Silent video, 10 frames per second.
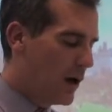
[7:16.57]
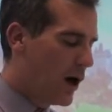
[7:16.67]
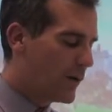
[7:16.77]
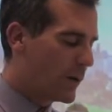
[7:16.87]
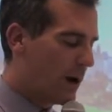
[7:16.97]

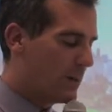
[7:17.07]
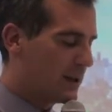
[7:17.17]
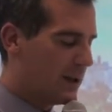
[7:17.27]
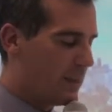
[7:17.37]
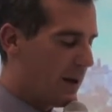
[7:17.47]

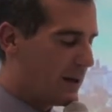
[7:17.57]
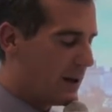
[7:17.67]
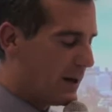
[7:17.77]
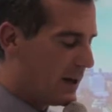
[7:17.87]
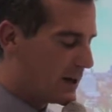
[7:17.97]
overwhelmingly
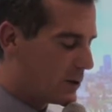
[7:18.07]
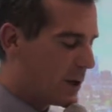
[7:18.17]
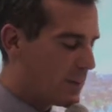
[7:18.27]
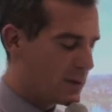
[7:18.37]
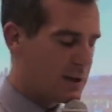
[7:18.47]
about
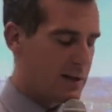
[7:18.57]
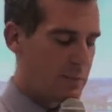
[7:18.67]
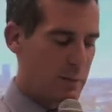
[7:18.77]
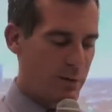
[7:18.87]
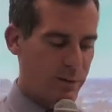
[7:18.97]
20% of people,